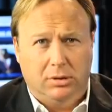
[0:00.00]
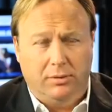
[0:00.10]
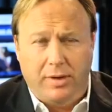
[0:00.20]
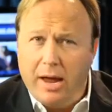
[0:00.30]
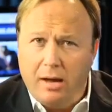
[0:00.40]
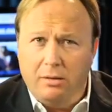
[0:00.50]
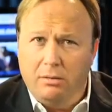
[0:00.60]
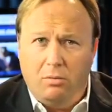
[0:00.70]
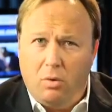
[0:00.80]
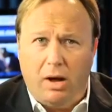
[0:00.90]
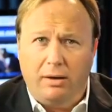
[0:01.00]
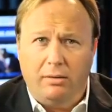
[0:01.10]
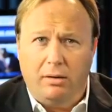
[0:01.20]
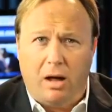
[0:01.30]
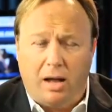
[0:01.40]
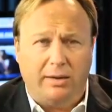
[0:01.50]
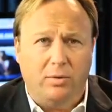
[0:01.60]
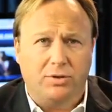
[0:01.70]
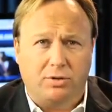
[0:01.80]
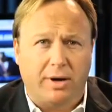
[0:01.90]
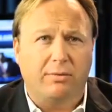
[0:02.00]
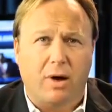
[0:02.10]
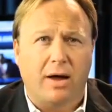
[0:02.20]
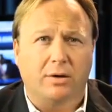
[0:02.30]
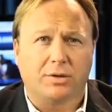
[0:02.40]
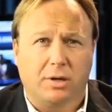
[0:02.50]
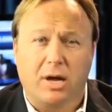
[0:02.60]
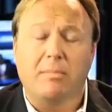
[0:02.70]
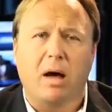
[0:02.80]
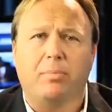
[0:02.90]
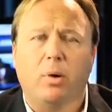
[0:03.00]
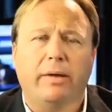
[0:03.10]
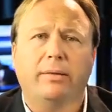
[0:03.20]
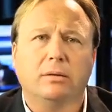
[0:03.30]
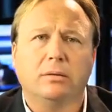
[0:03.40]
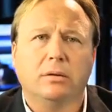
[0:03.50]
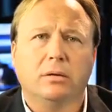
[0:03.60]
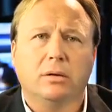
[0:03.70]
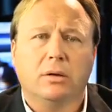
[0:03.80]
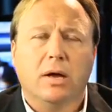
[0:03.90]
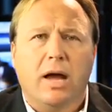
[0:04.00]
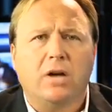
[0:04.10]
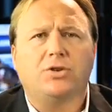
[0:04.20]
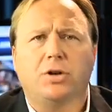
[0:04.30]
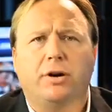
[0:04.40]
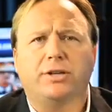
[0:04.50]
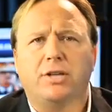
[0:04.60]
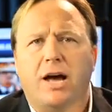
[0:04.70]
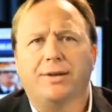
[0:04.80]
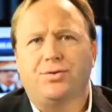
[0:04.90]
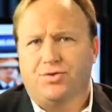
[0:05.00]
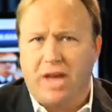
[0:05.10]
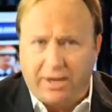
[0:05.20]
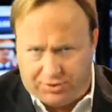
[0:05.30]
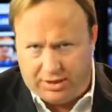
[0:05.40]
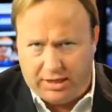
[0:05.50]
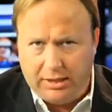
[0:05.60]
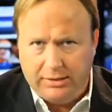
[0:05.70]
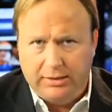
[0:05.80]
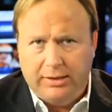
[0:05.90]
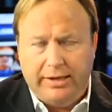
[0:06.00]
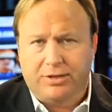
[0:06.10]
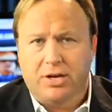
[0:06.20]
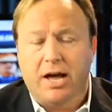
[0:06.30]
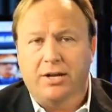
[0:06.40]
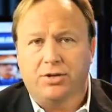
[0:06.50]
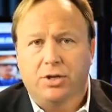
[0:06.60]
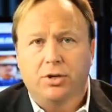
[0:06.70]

than what Hollywood screenwriters can come up with. And sure, it's not as sexy, it's not as